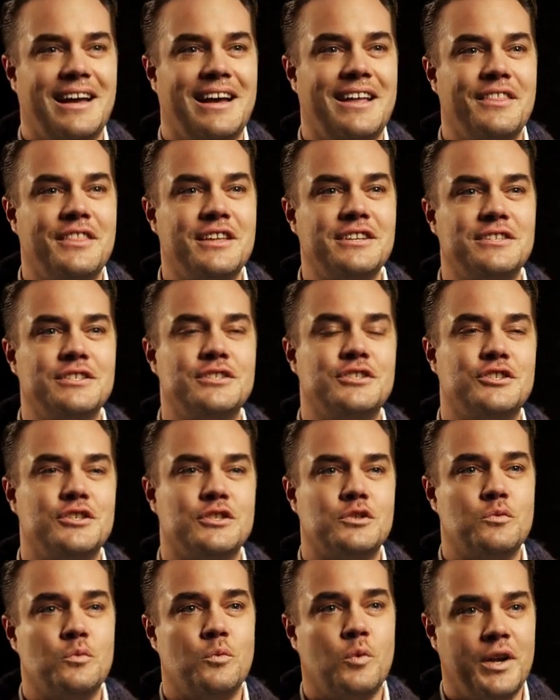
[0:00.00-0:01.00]
And this is
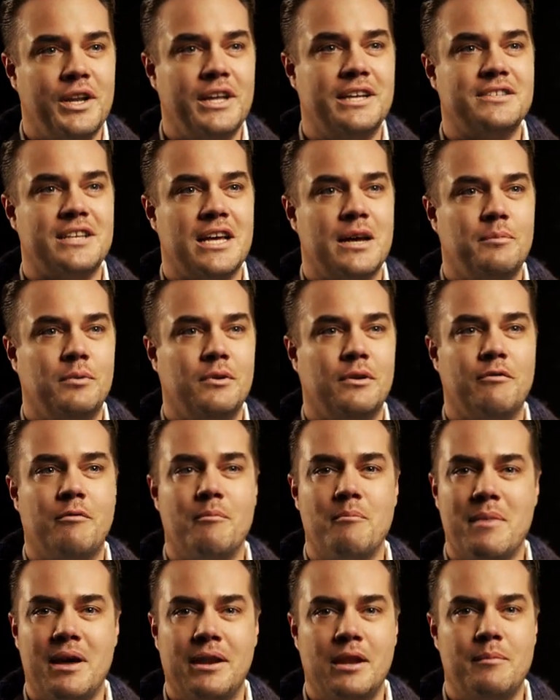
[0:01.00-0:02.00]
just one example of
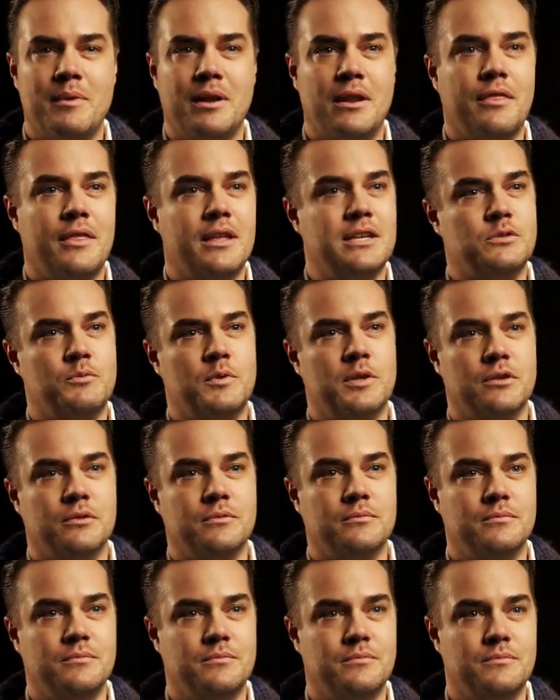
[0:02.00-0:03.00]
many, many things we do.